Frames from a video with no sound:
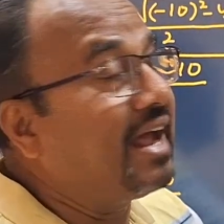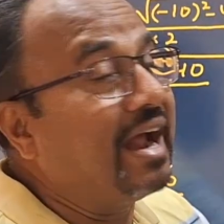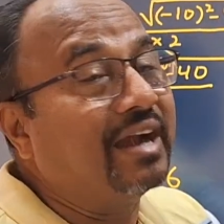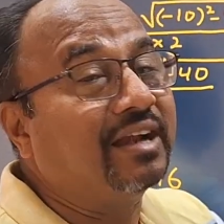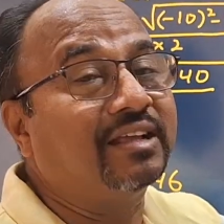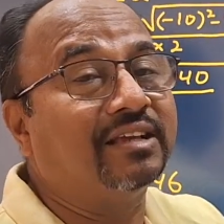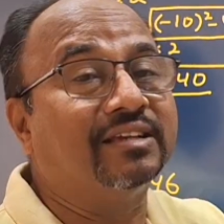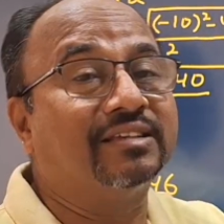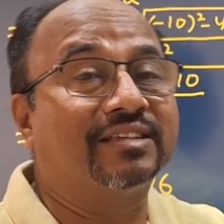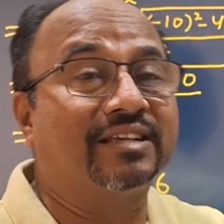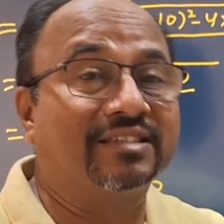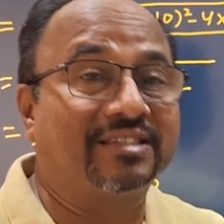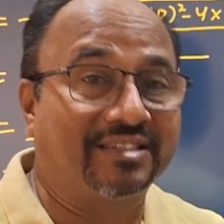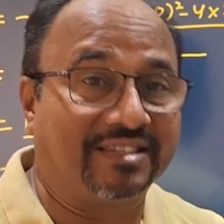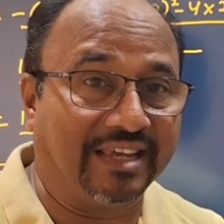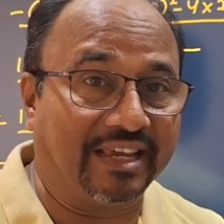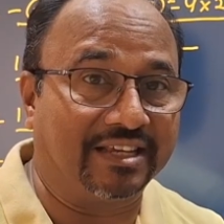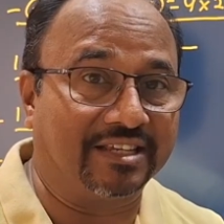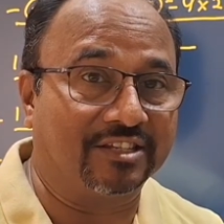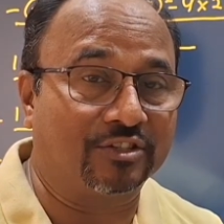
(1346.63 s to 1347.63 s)
that is a
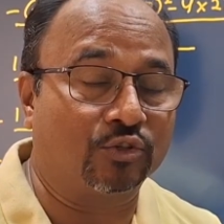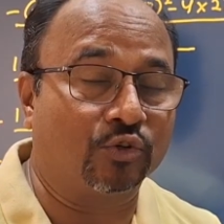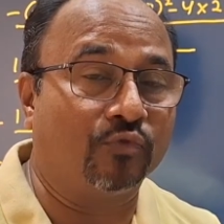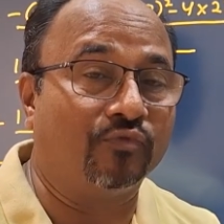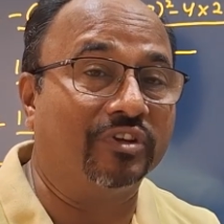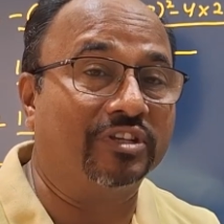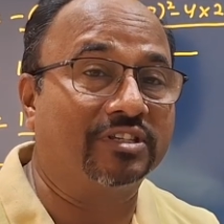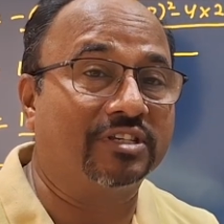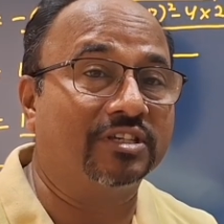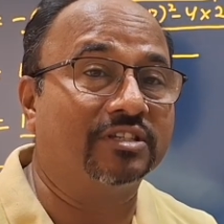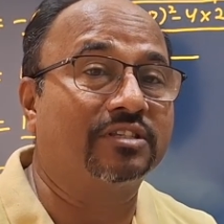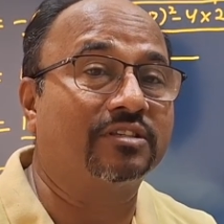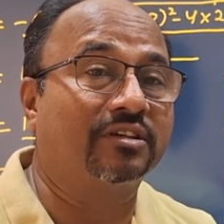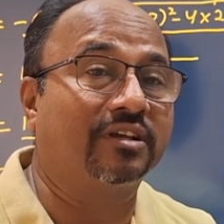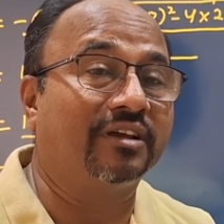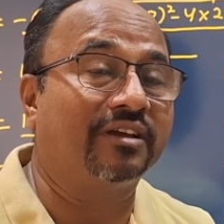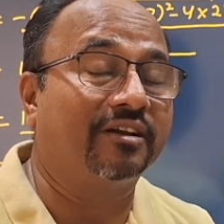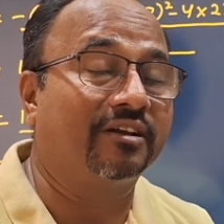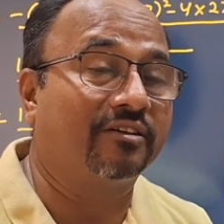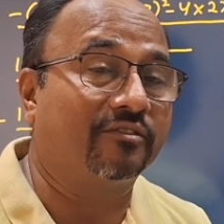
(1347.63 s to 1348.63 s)
6. So which
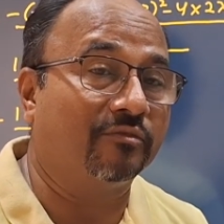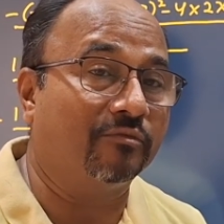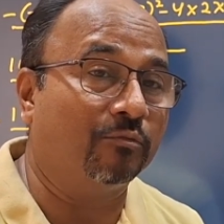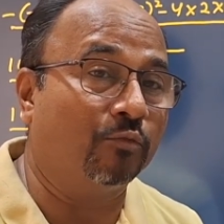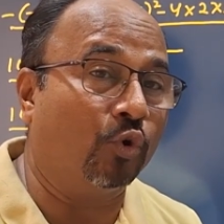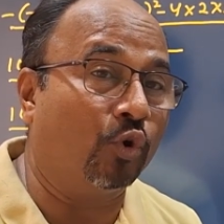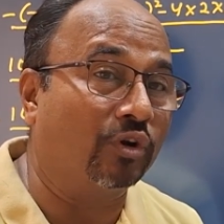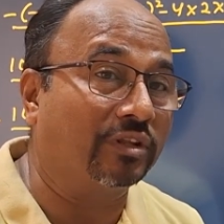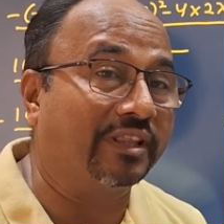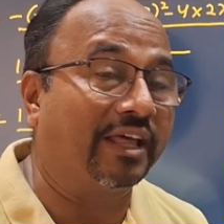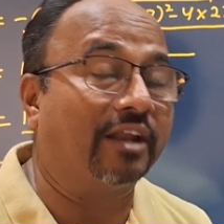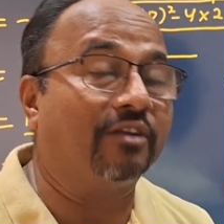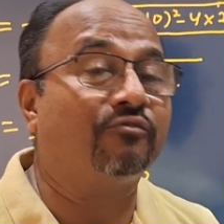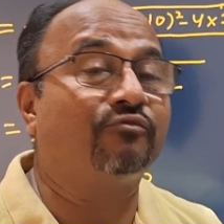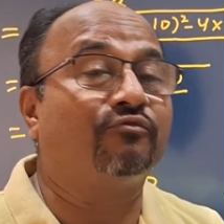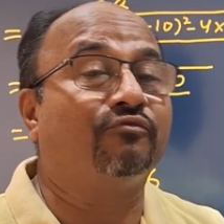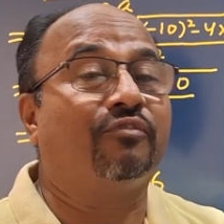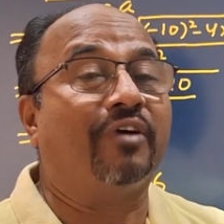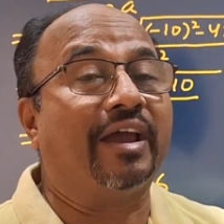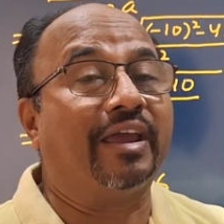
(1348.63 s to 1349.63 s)
is more than
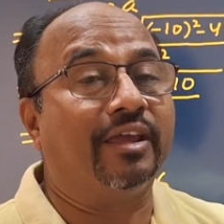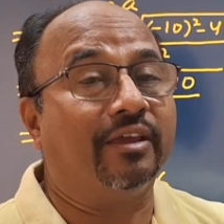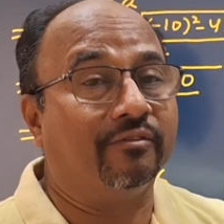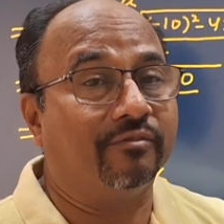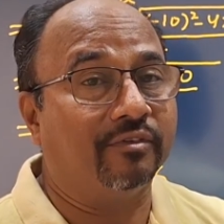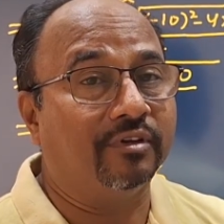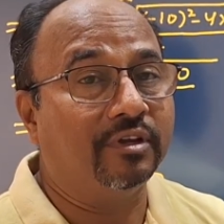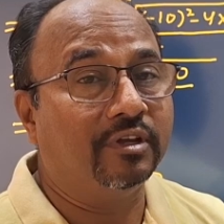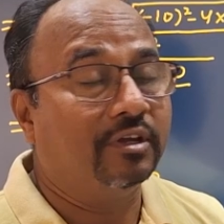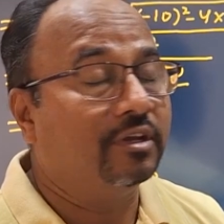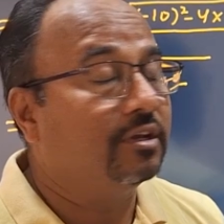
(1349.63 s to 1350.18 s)
5.